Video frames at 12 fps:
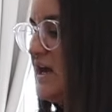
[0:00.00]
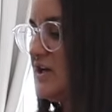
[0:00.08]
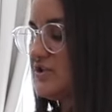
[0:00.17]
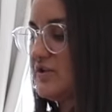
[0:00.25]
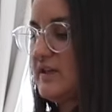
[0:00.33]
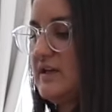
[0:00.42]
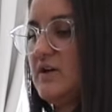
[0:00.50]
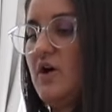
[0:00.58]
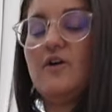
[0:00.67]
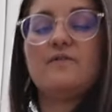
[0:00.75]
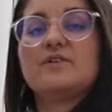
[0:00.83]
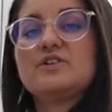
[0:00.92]
So then
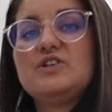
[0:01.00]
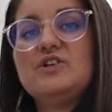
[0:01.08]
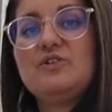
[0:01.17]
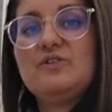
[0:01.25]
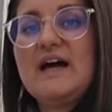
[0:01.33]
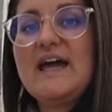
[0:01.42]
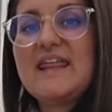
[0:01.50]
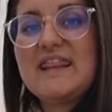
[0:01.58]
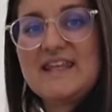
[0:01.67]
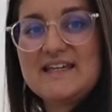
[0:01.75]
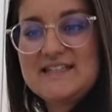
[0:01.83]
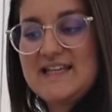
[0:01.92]
over to
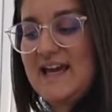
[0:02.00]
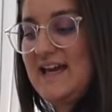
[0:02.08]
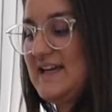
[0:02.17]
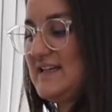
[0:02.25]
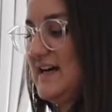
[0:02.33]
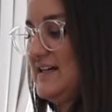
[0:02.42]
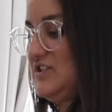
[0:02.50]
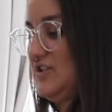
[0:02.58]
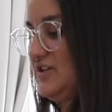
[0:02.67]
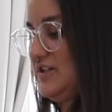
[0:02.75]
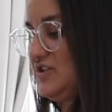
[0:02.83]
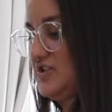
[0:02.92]
this end, I
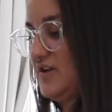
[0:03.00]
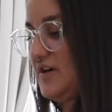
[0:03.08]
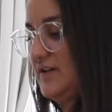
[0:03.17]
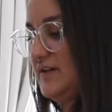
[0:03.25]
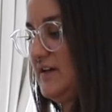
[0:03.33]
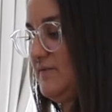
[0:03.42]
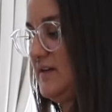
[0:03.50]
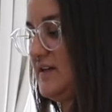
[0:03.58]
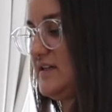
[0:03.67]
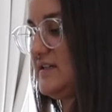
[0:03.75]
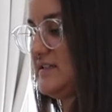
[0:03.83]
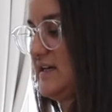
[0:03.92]
started struggling
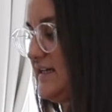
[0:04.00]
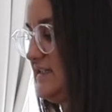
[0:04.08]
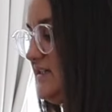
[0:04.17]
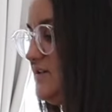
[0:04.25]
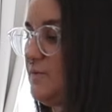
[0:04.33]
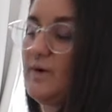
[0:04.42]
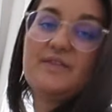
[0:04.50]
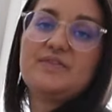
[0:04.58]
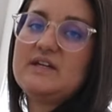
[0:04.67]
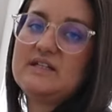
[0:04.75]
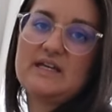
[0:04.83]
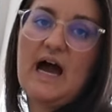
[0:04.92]
because I didn't want
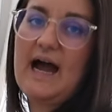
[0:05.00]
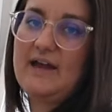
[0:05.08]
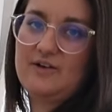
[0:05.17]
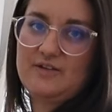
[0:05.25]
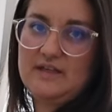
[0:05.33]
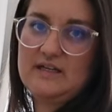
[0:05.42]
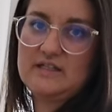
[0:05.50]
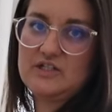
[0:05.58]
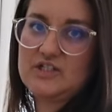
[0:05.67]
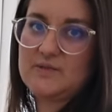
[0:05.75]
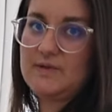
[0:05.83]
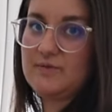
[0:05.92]
the entire thing to
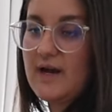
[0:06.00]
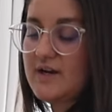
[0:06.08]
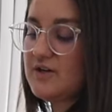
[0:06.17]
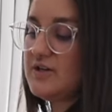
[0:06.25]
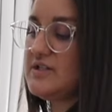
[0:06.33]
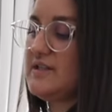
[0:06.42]
just be records.